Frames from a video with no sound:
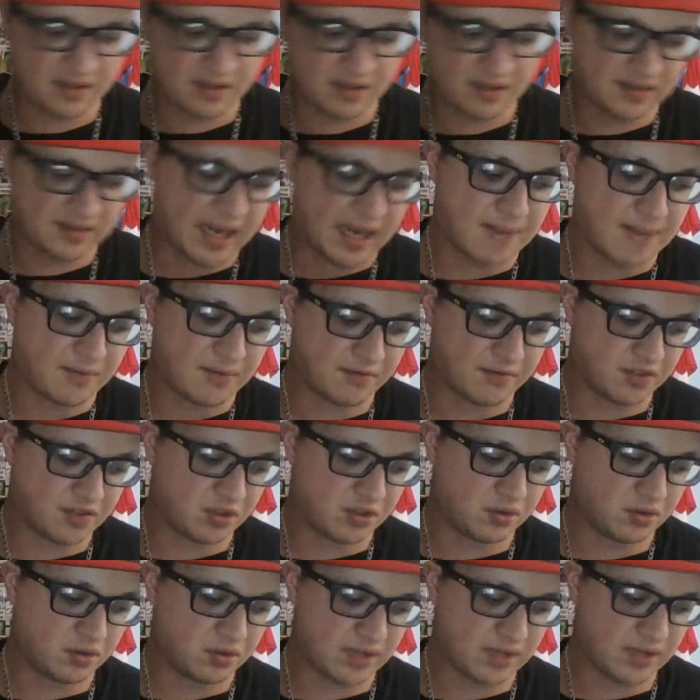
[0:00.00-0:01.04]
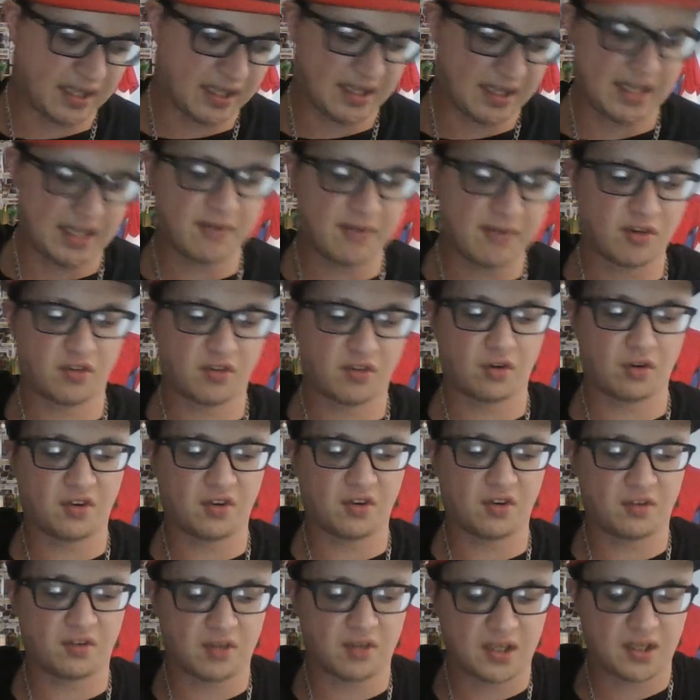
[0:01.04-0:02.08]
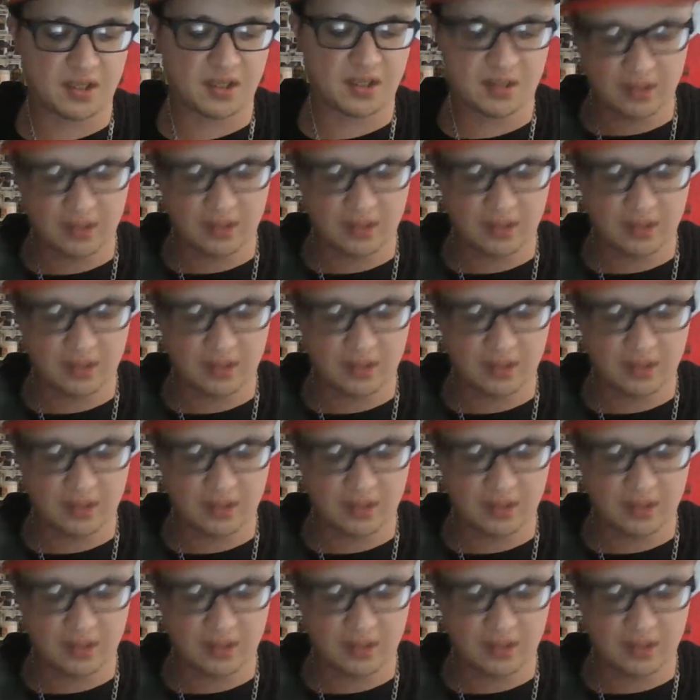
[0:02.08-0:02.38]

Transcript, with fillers: type of dude, like an evil sorcerer.